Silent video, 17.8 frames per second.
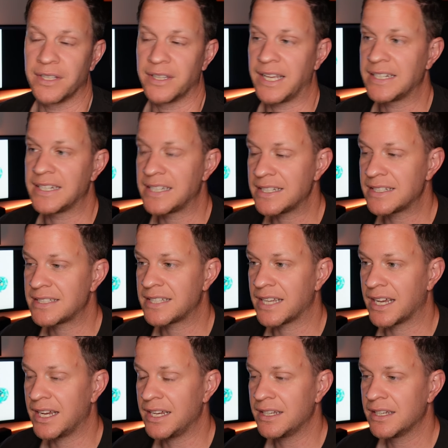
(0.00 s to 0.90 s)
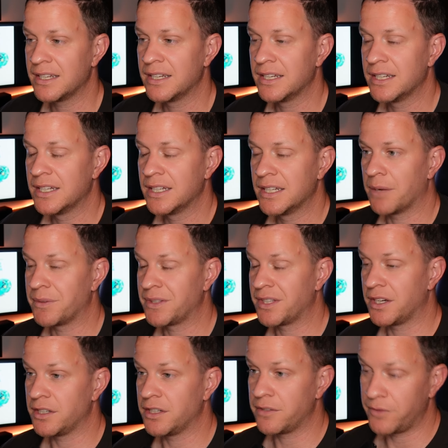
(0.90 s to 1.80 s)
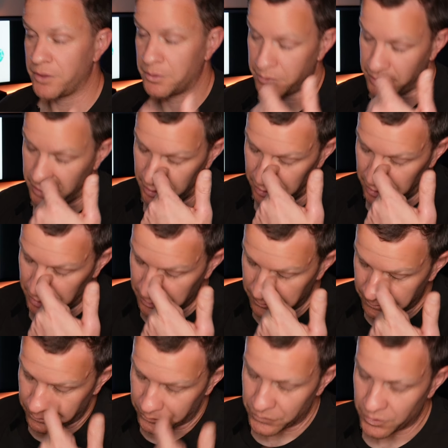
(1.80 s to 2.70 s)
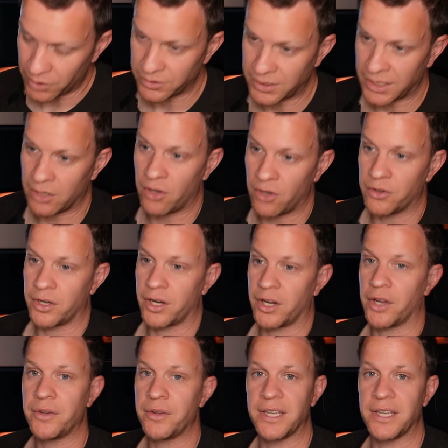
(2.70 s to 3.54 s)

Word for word: They did say, we did an interview with the owner not that long ago.